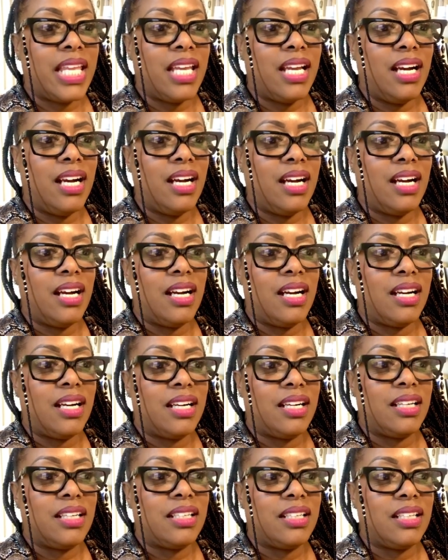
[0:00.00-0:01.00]

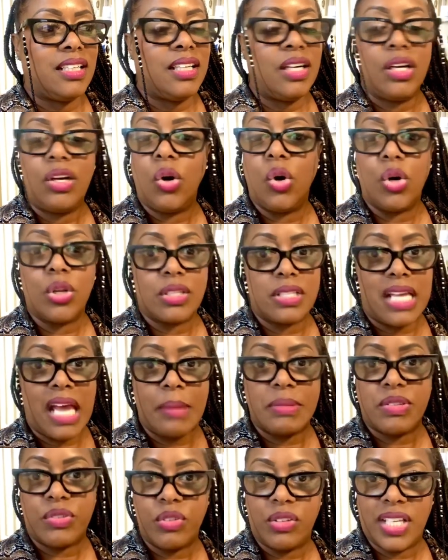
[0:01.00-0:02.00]
uh, all
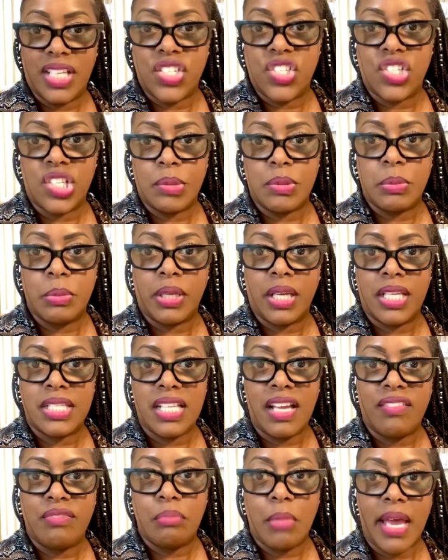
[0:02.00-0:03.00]
types of relationships because
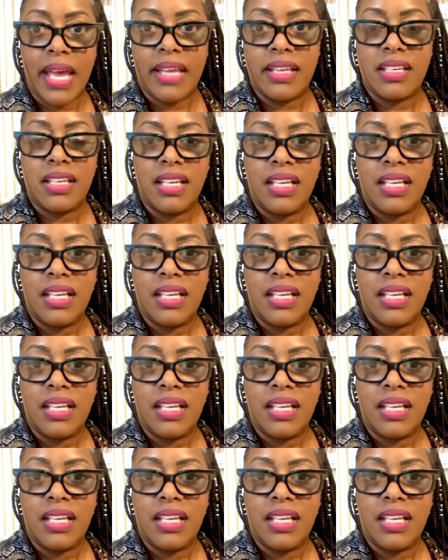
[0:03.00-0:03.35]
I've met